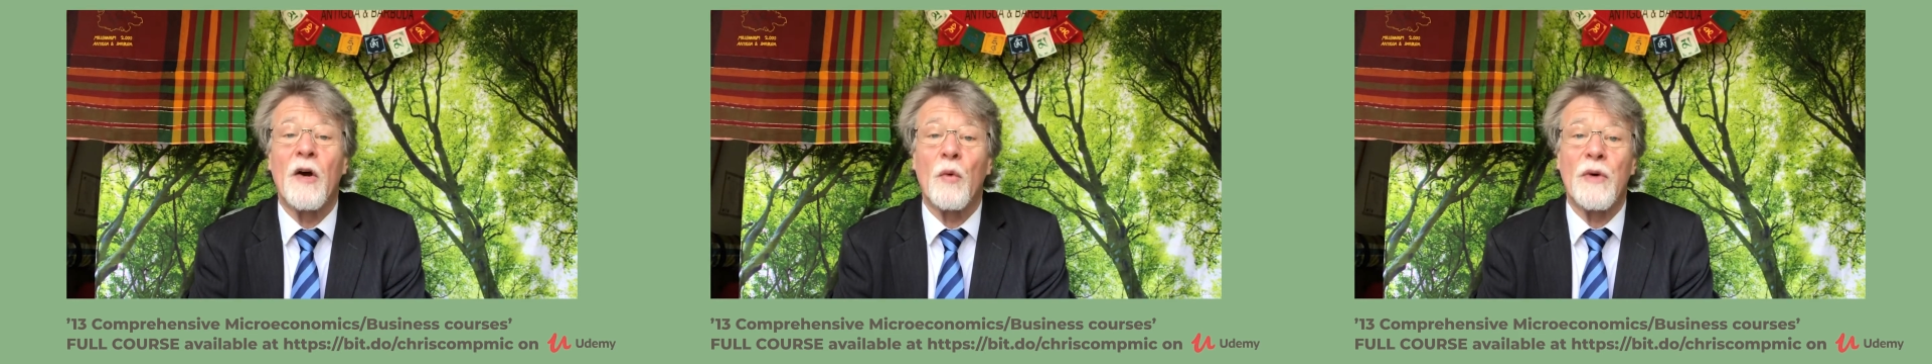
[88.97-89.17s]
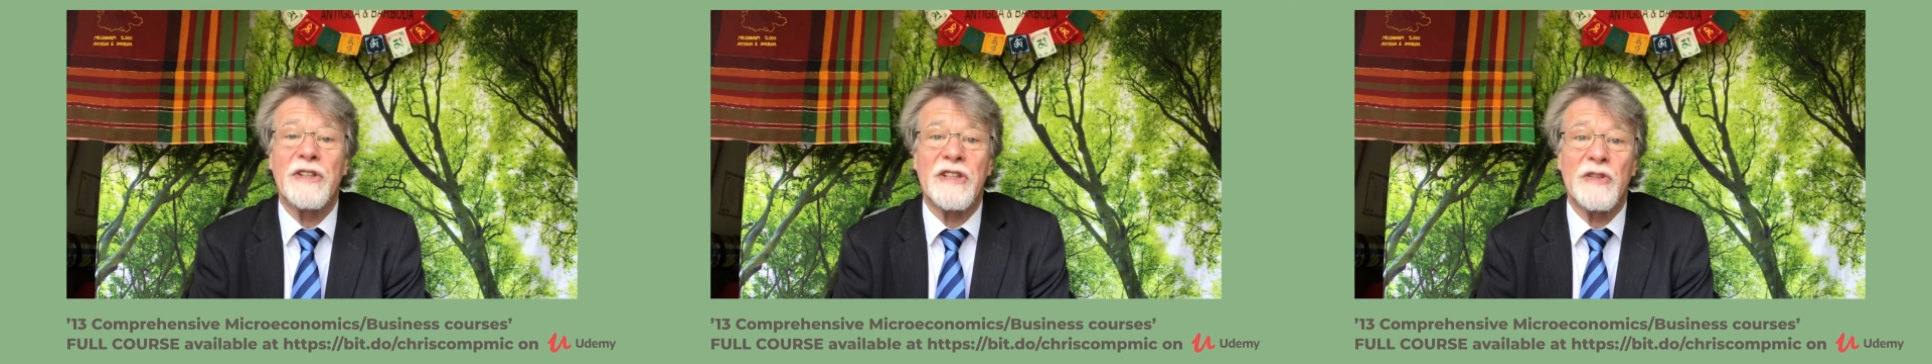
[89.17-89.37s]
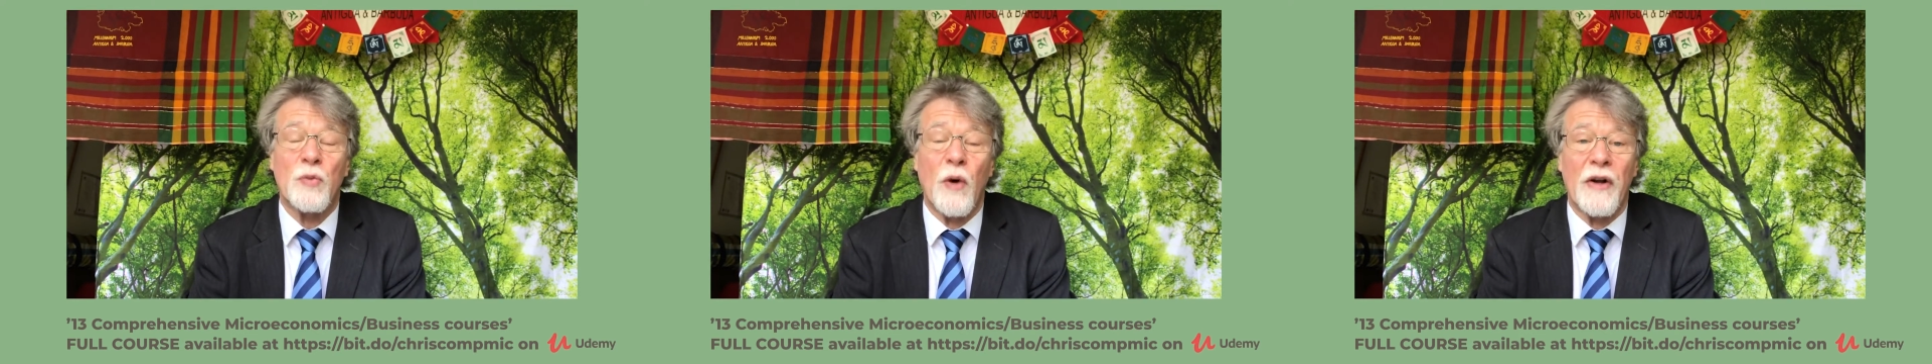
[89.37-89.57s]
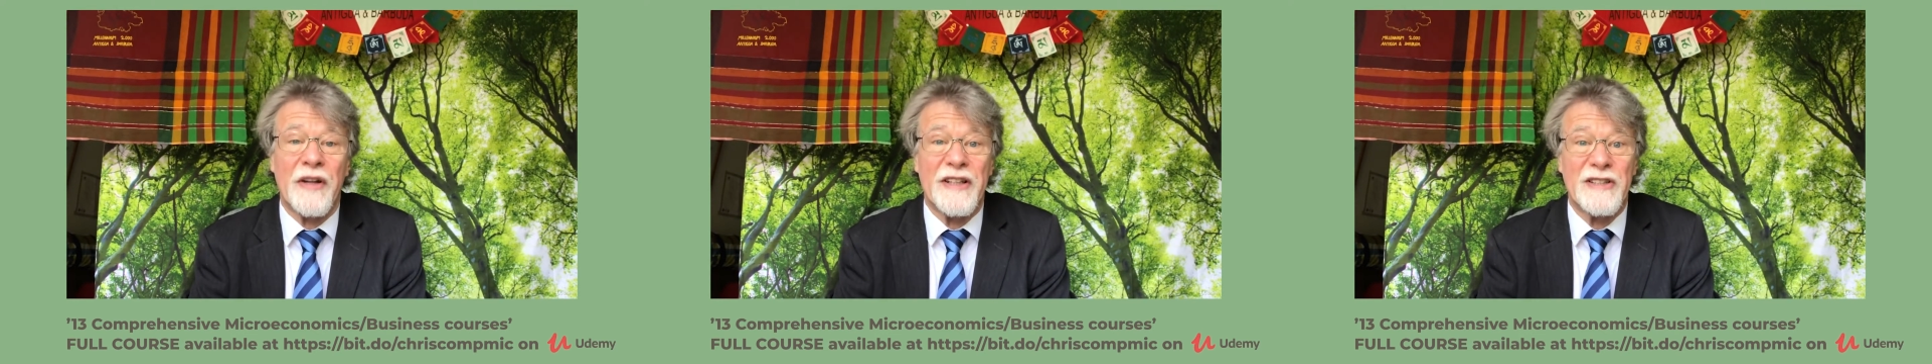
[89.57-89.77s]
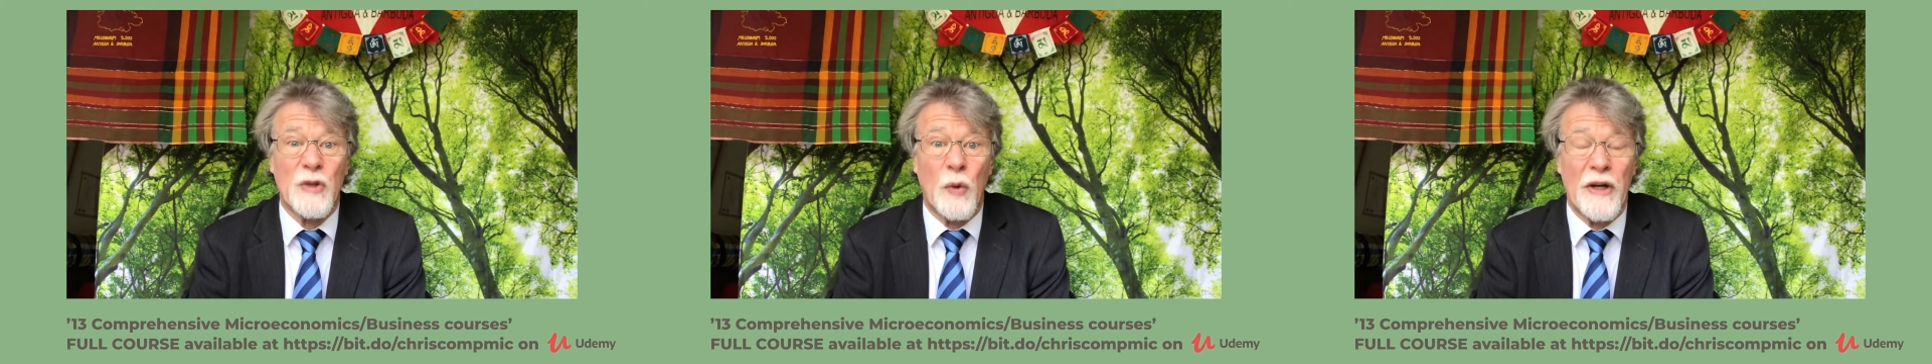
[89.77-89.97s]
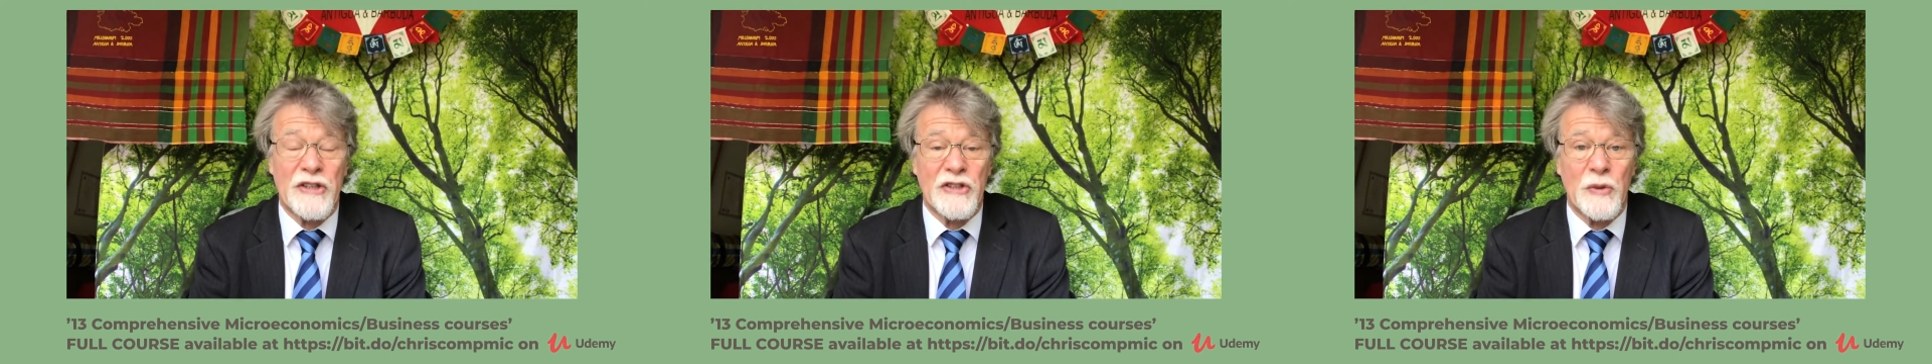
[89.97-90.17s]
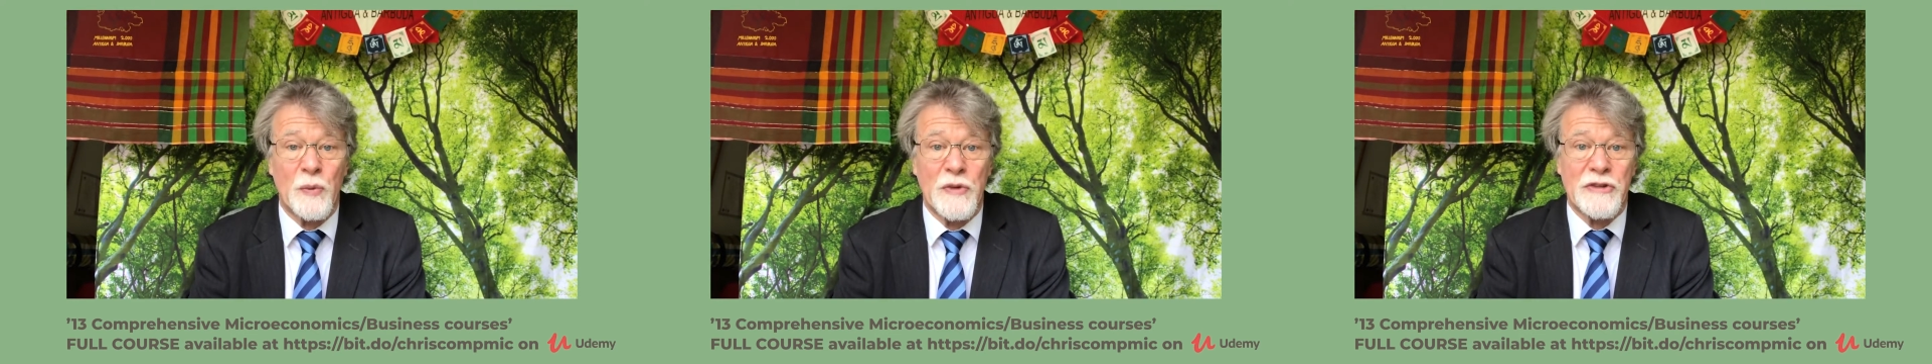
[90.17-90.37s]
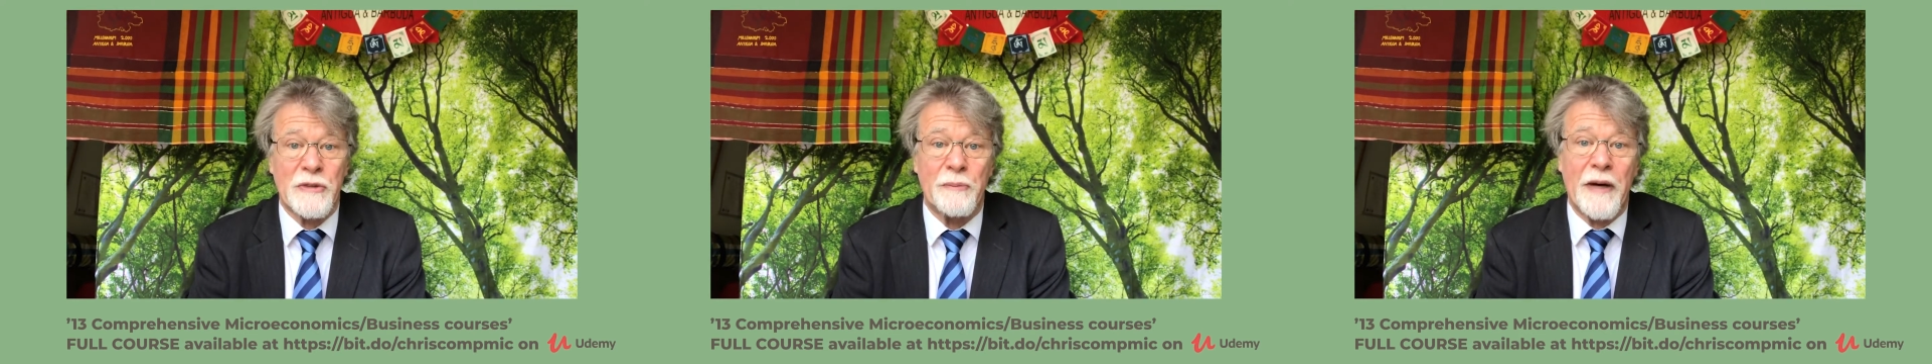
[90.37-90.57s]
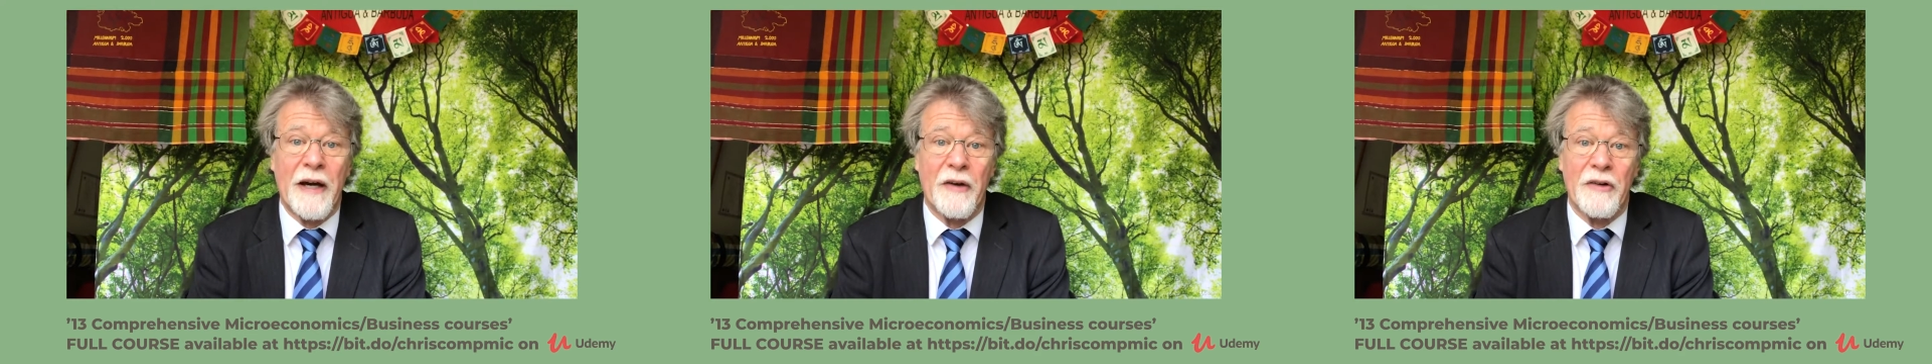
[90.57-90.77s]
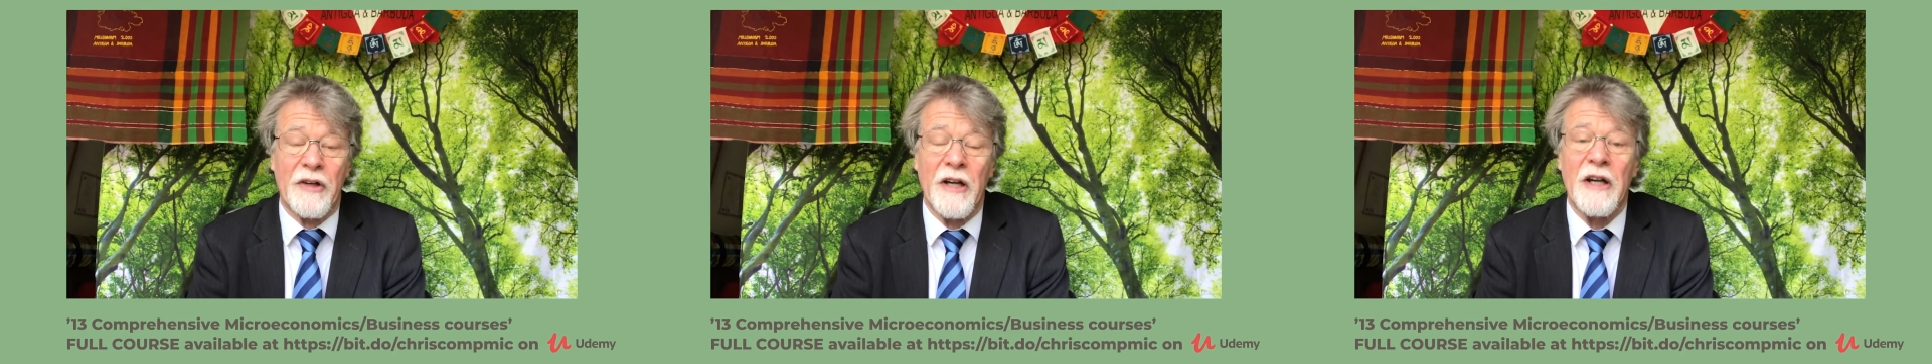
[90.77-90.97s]
which is what this question was
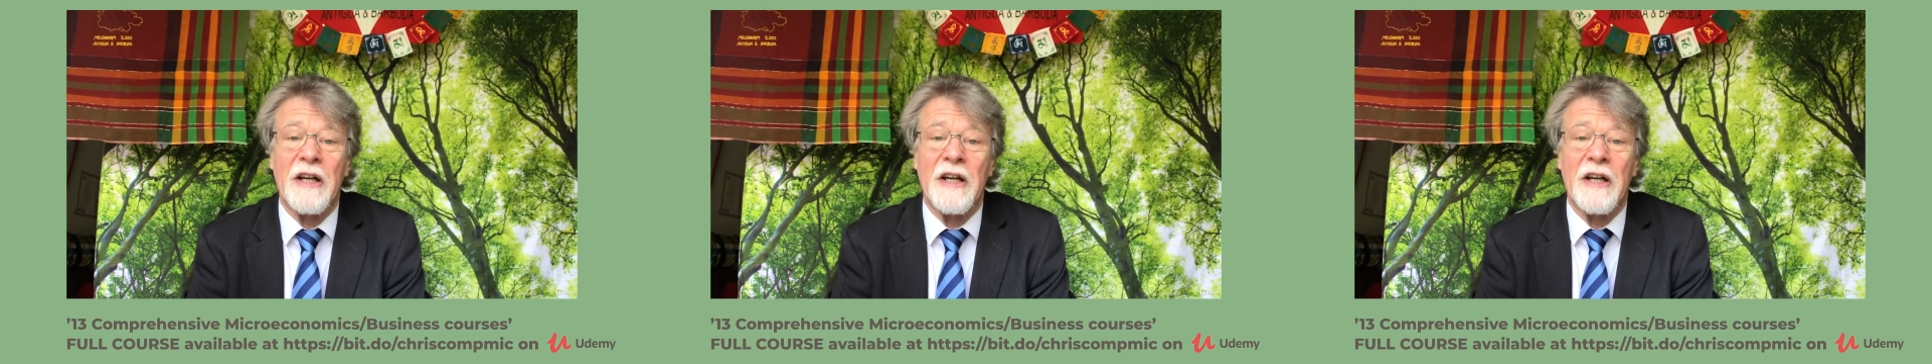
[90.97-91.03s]
about.